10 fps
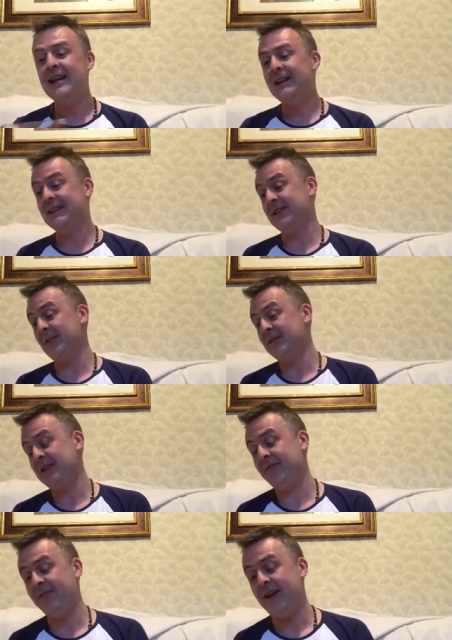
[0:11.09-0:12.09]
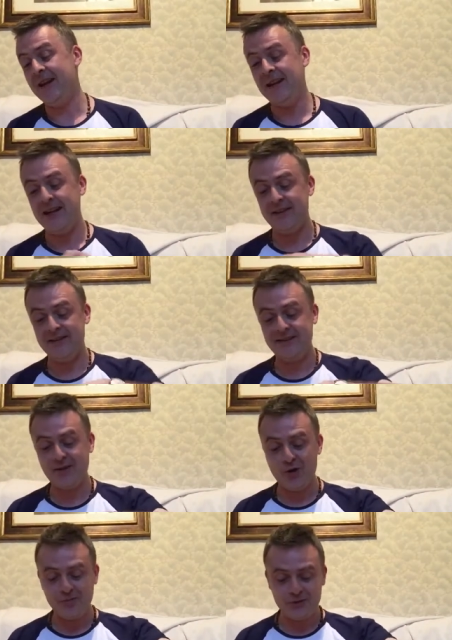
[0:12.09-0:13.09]
This is obviously Finn in the
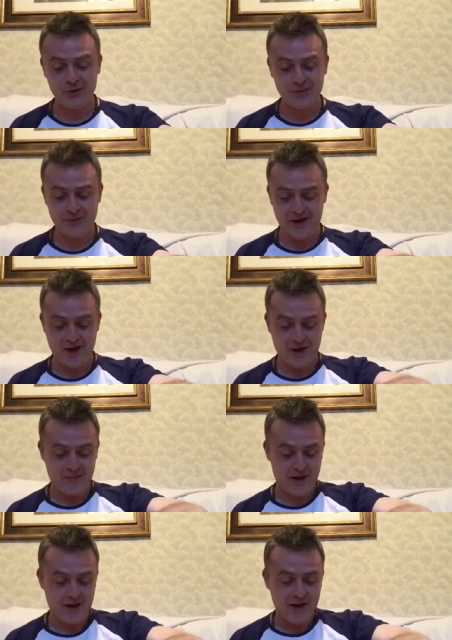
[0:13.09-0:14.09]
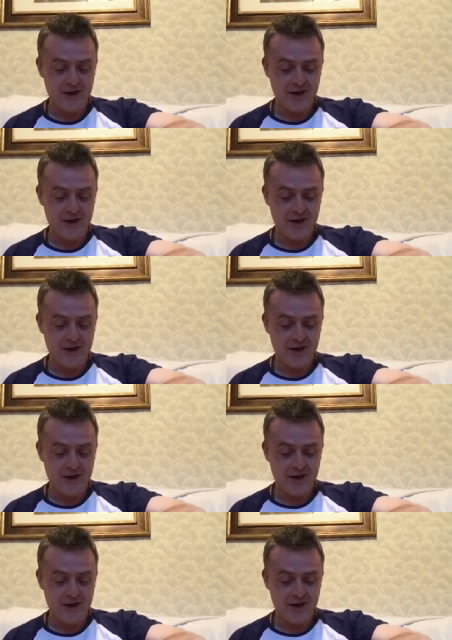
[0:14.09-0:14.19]
Stormtrooper armour,